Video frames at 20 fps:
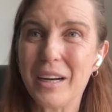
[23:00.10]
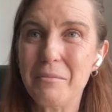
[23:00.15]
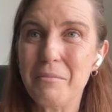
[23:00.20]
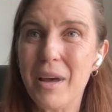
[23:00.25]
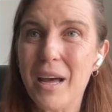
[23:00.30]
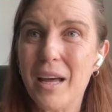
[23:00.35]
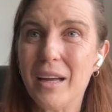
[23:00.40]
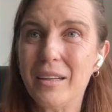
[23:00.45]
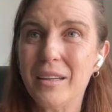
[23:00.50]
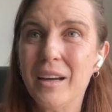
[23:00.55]
that I
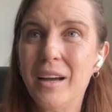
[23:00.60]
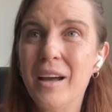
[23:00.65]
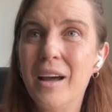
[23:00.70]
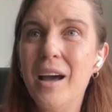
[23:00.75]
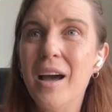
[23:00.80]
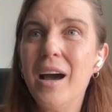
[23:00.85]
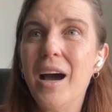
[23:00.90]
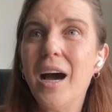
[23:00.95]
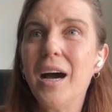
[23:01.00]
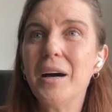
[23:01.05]
met.
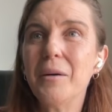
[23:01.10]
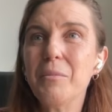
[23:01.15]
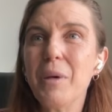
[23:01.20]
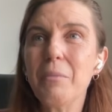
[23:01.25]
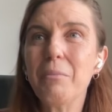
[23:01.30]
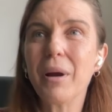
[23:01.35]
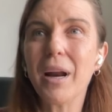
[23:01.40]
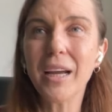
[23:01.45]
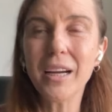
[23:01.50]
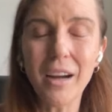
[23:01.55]
Um,
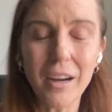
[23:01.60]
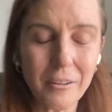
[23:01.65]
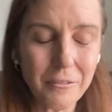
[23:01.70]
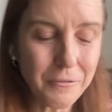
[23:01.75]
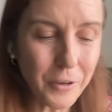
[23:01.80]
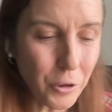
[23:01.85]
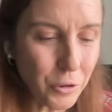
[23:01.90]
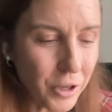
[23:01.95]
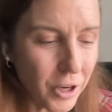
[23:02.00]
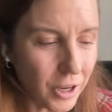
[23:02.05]
but I got a
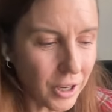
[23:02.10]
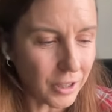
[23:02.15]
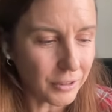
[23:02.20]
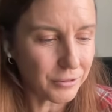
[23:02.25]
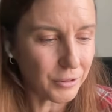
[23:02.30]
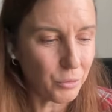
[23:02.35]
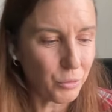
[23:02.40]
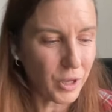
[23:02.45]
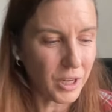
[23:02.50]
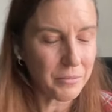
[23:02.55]
phone call
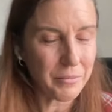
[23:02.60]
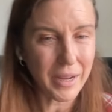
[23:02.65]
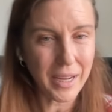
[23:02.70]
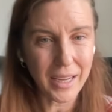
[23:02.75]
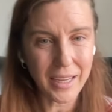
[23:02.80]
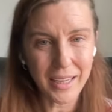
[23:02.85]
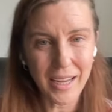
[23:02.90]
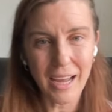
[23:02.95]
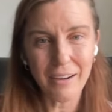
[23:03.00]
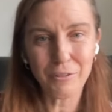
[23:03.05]
from one of
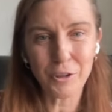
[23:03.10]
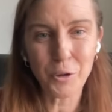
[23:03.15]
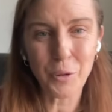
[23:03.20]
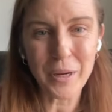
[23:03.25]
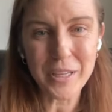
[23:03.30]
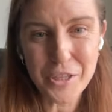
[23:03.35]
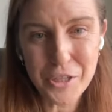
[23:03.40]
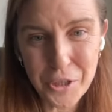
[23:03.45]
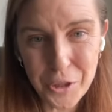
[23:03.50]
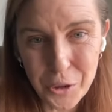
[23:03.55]
my
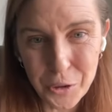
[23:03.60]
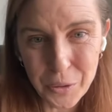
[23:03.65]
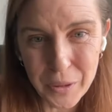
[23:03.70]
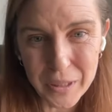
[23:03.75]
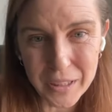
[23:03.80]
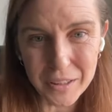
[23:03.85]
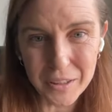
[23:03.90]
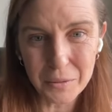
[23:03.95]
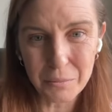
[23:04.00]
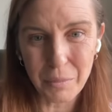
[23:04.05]
EverQuest two
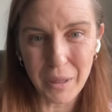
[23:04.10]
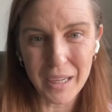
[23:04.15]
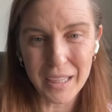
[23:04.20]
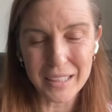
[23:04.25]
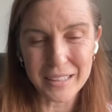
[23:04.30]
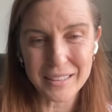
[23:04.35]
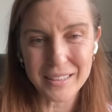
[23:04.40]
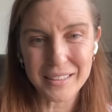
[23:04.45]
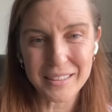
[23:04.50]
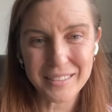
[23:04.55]
guild
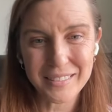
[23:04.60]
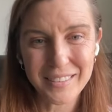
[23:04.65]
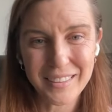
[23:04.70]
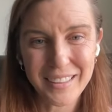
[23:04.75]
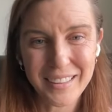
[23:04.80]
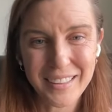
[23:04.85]
buddies.